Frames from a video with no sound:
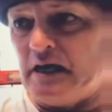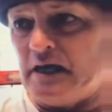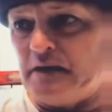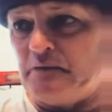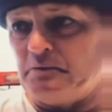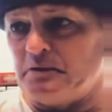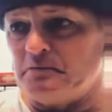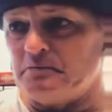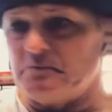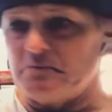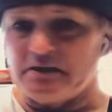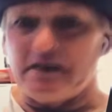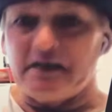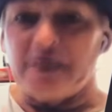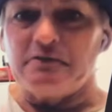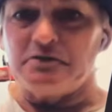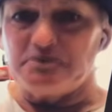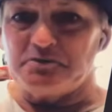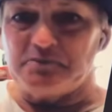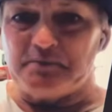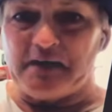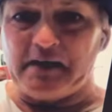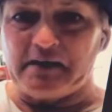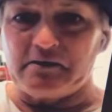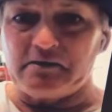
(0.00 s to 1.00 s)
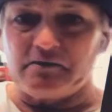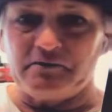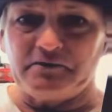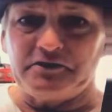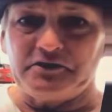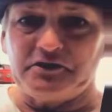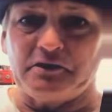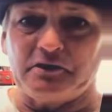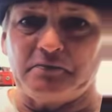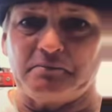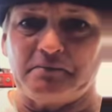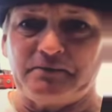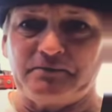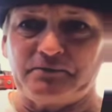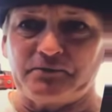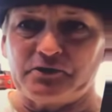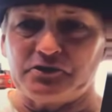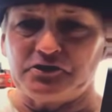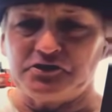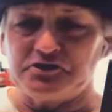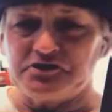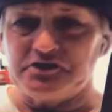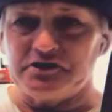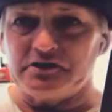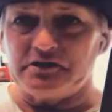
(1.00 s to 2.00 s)
when I was back over in Europe my
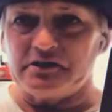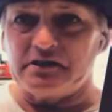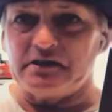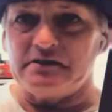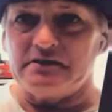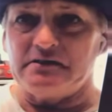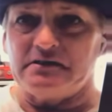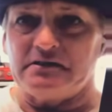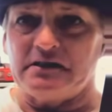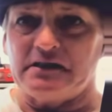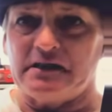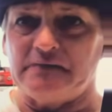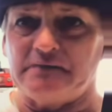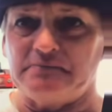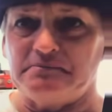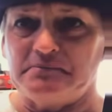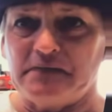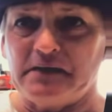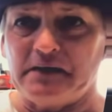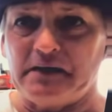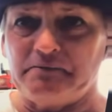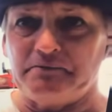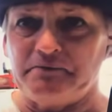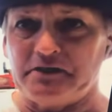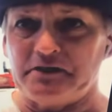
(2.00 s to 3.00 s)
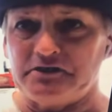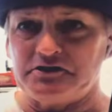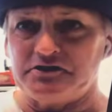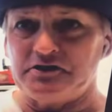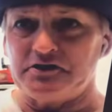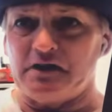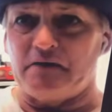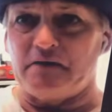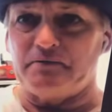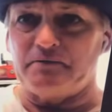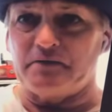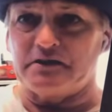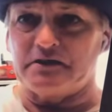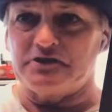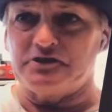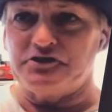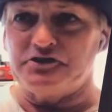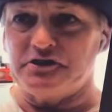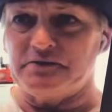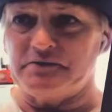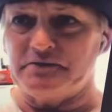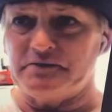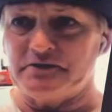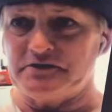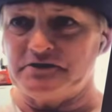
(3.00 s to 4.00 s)
first year, I finished it off on
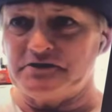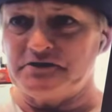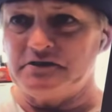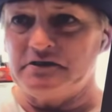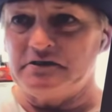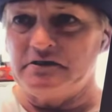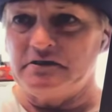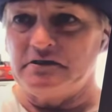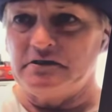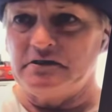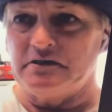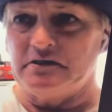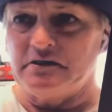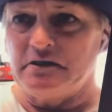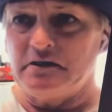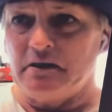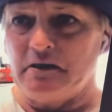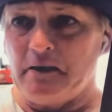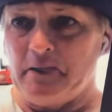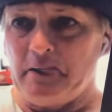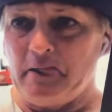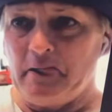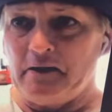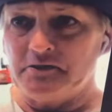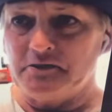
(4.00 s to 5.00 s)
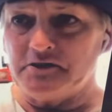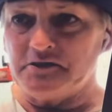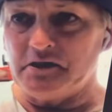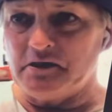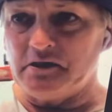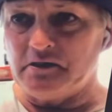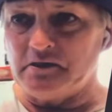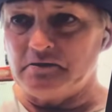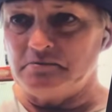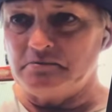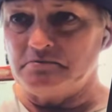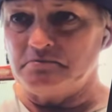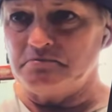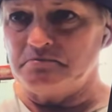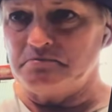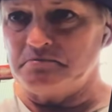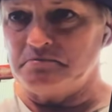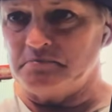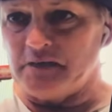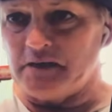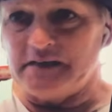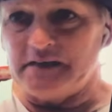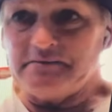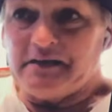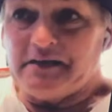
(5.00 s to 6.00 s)
Cagivas. So
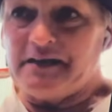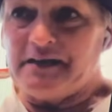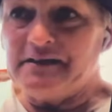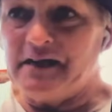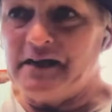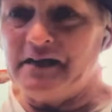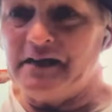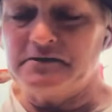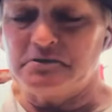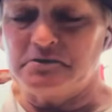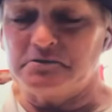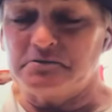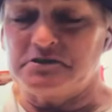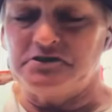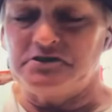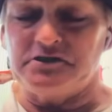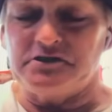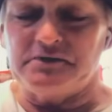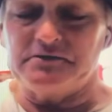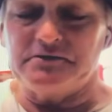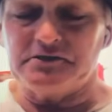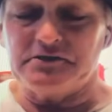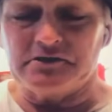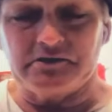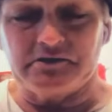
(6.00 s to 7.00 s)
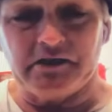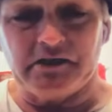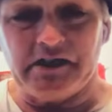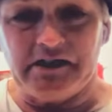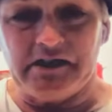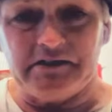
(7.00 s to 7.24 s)
I like them. Cagivas are great.